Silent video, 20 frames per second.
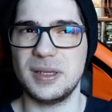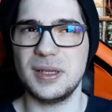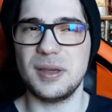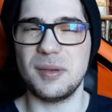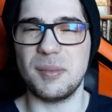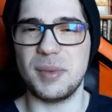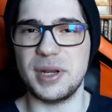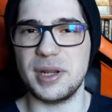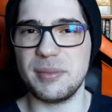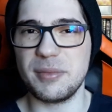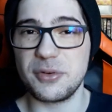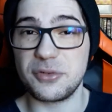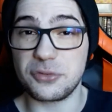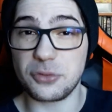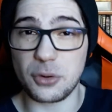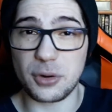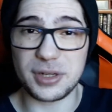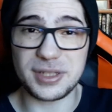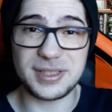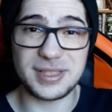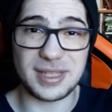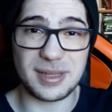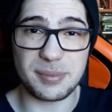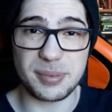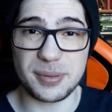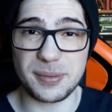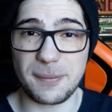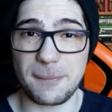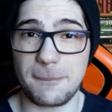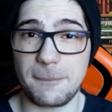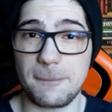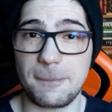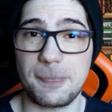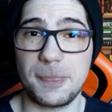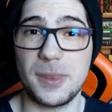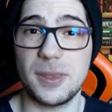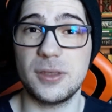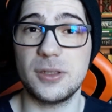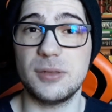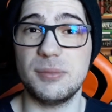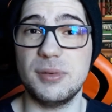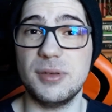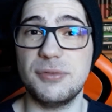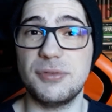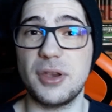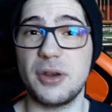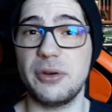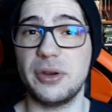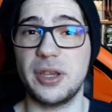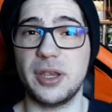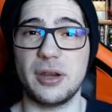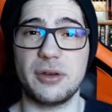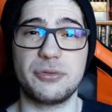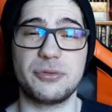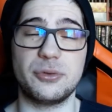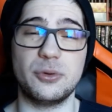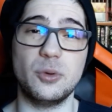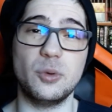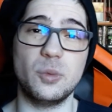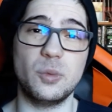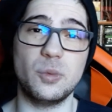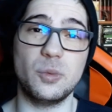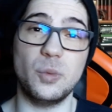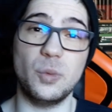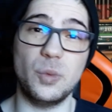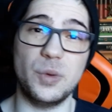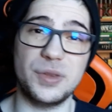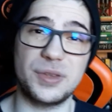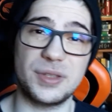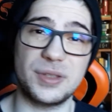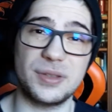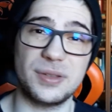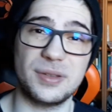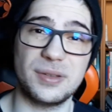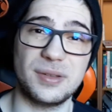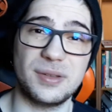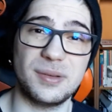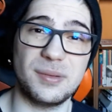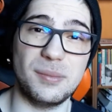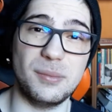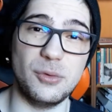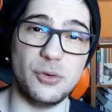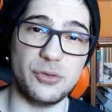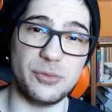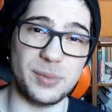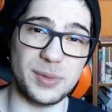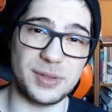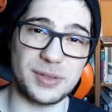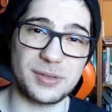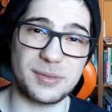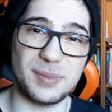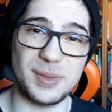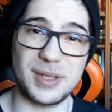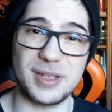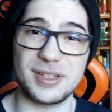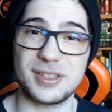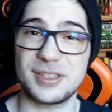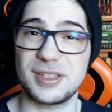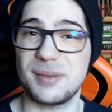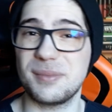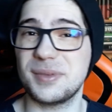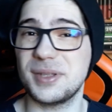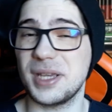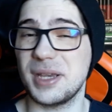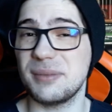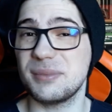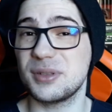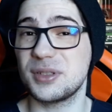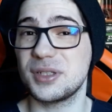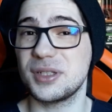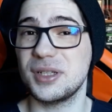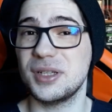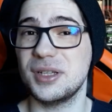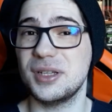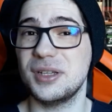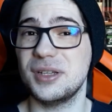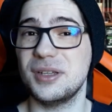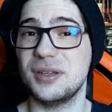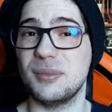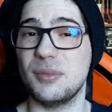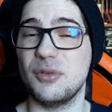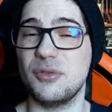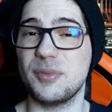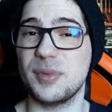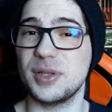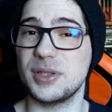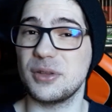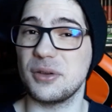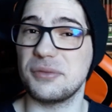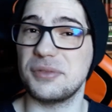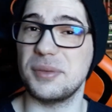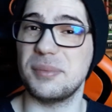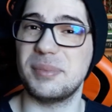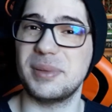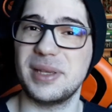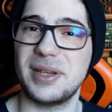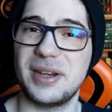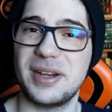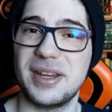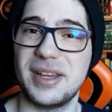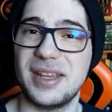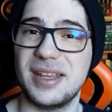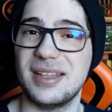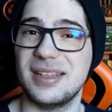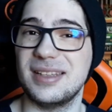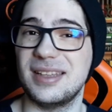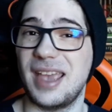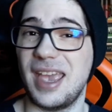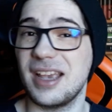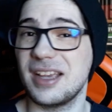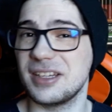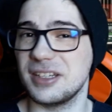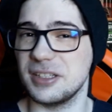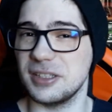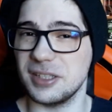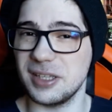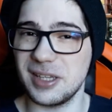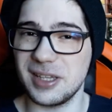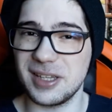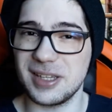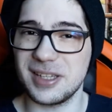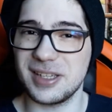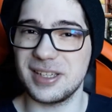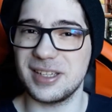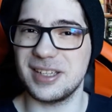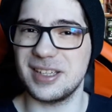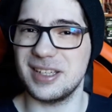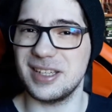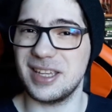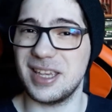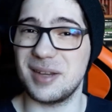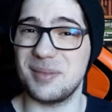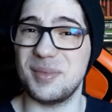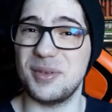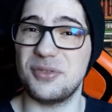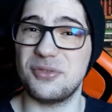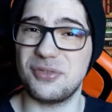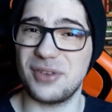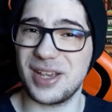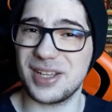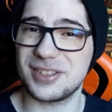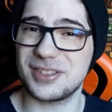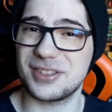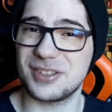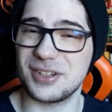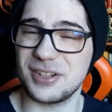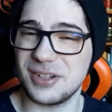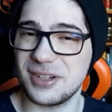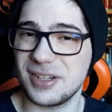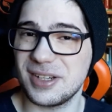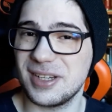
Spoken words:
My number 4 tip is to be very careful with movement, because sometimes movement of the player diagonally can be faster